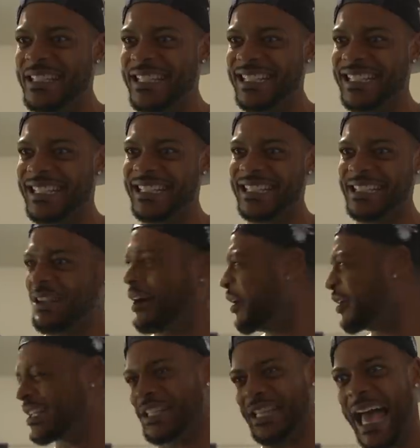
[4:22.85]
just
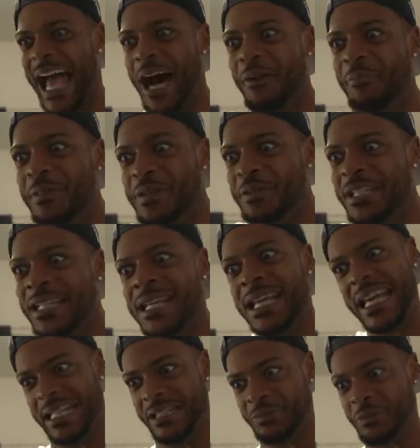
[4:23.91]
all this loud music and